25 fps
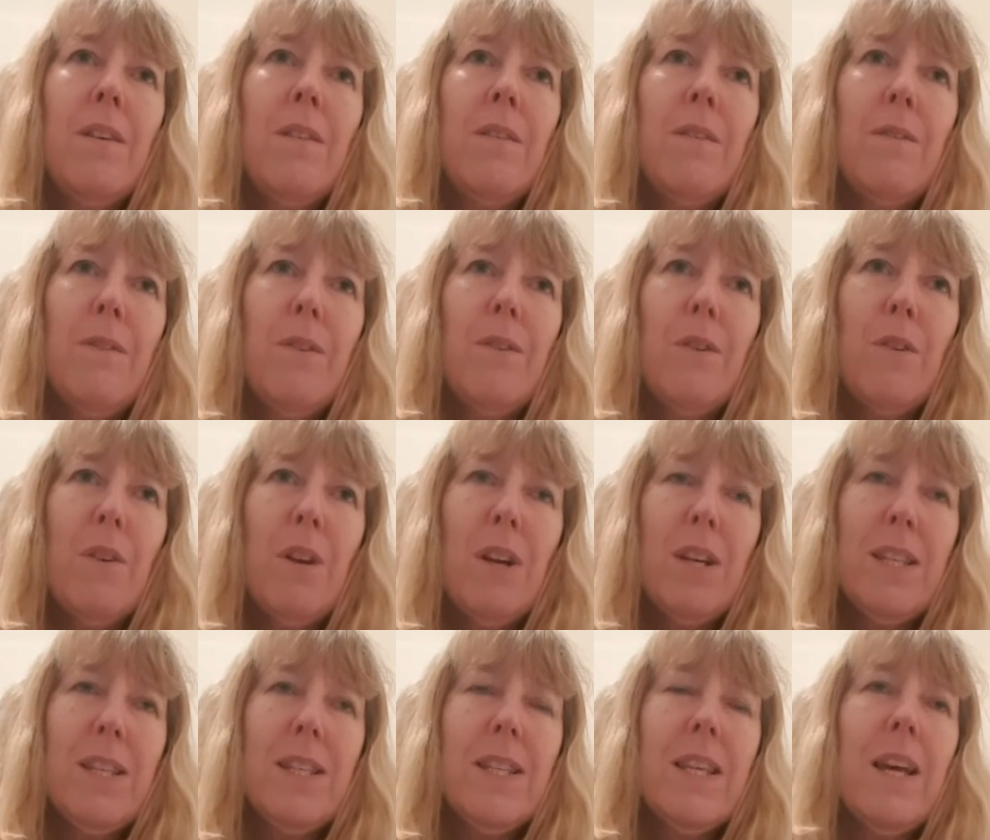for
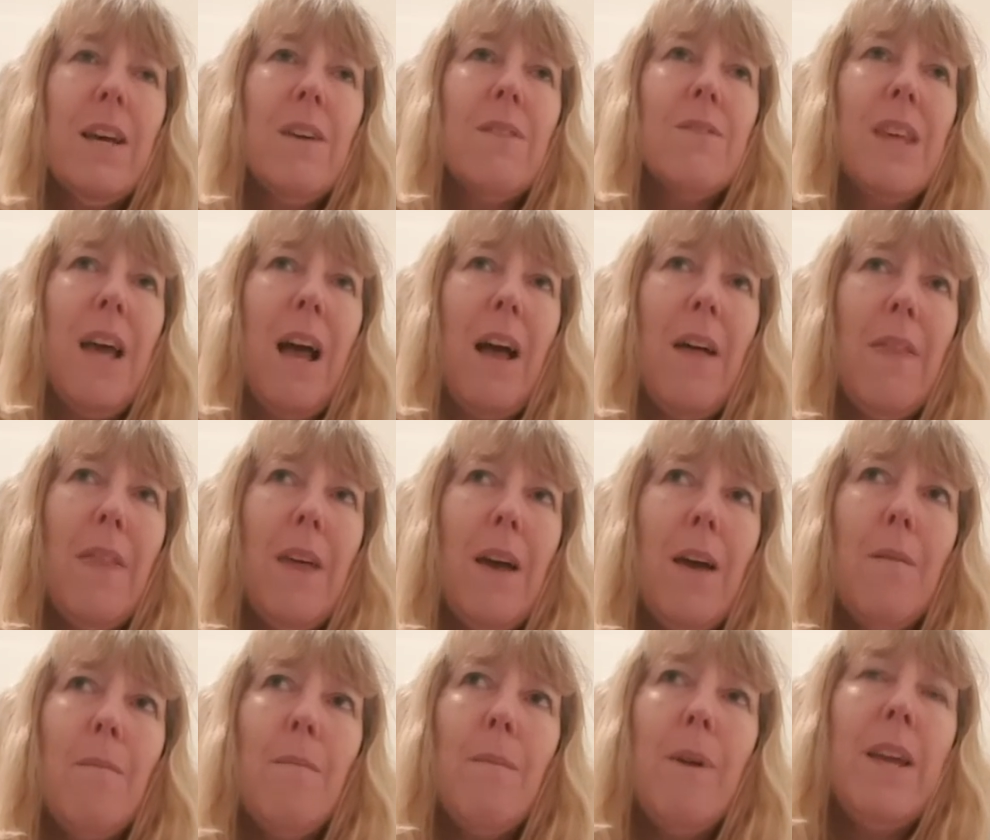ourselves, and
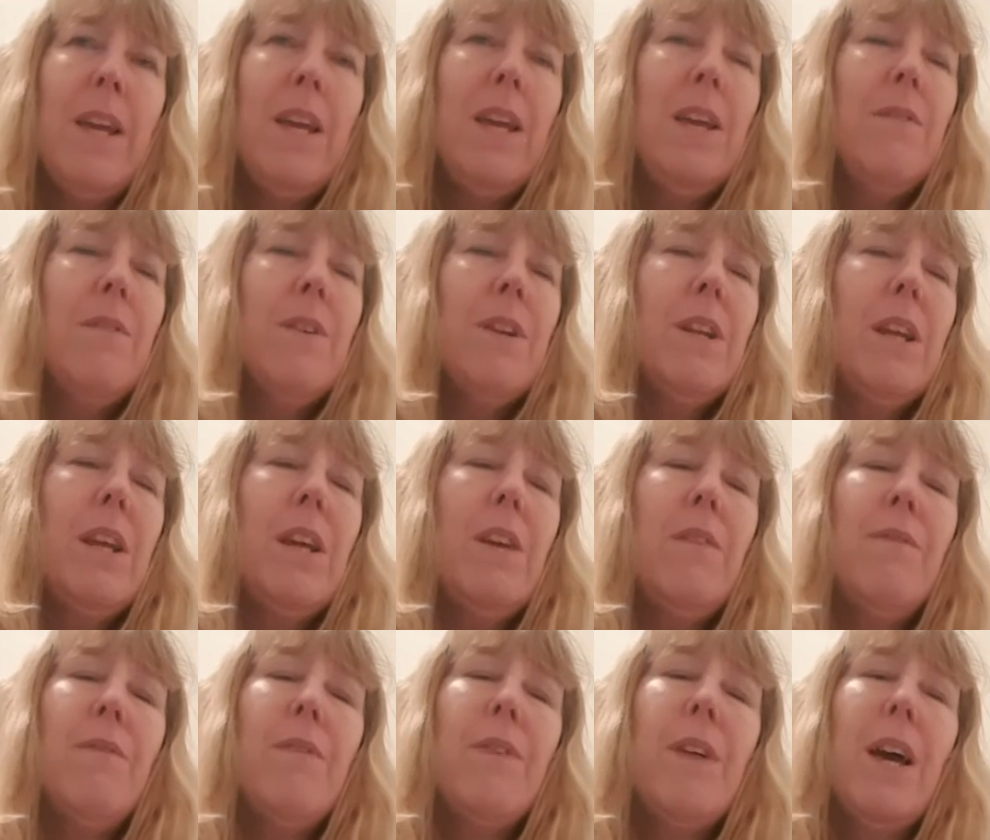that even
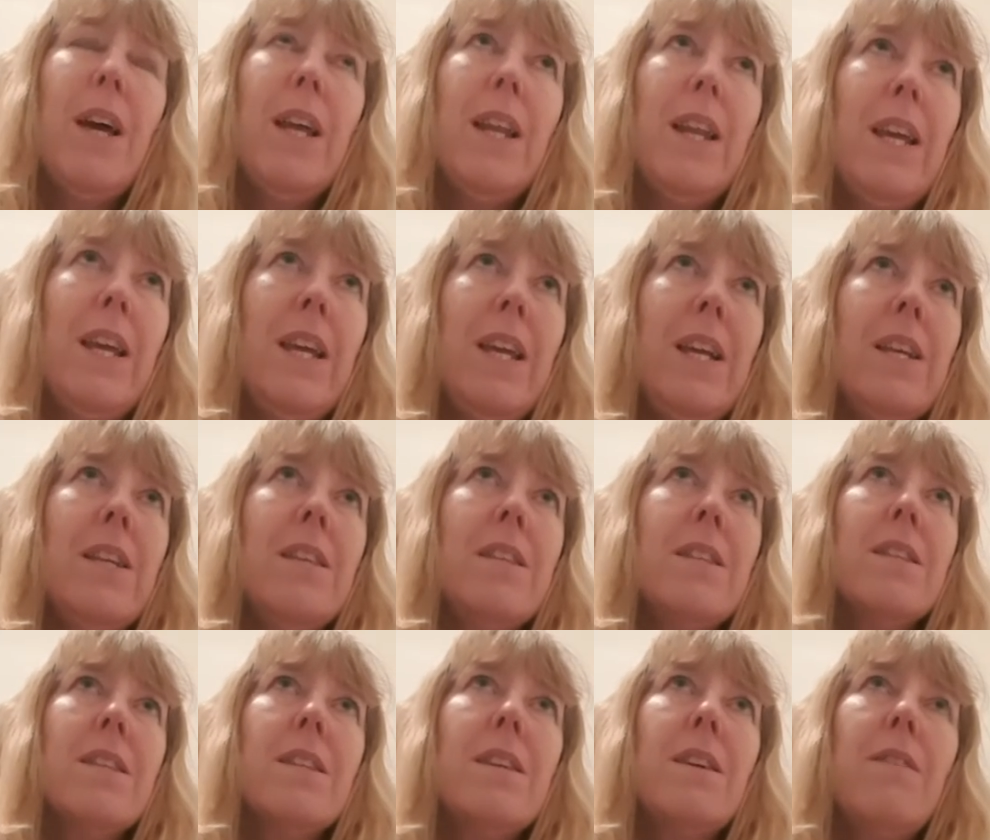if that
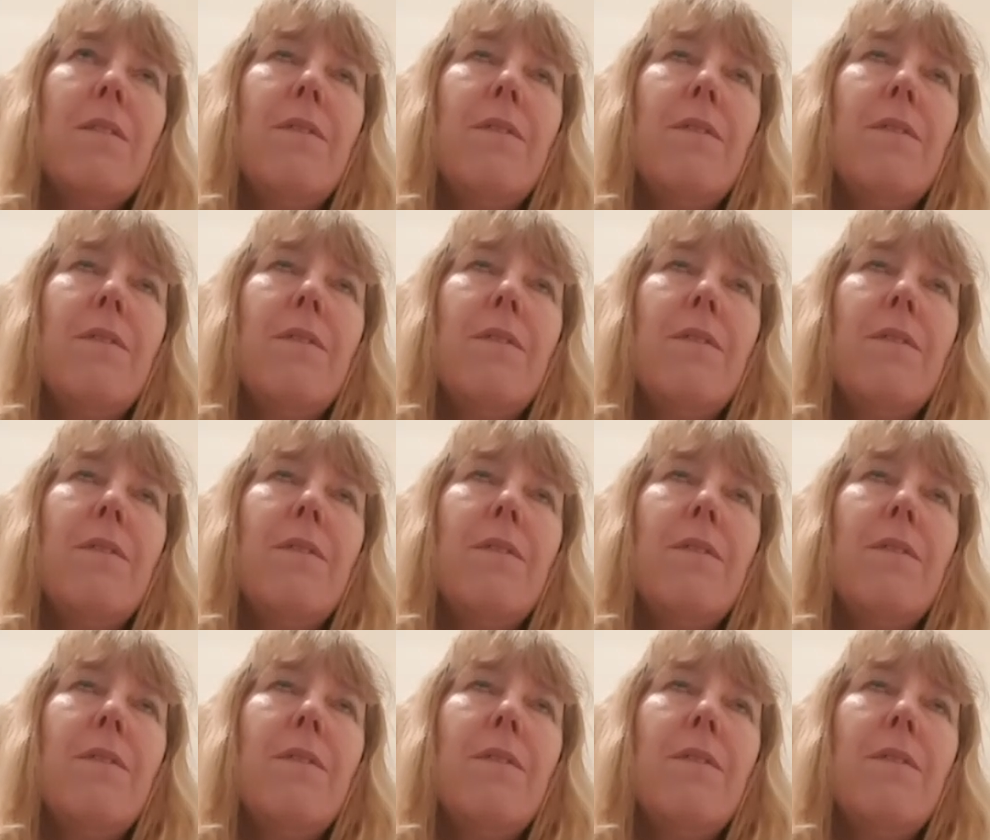is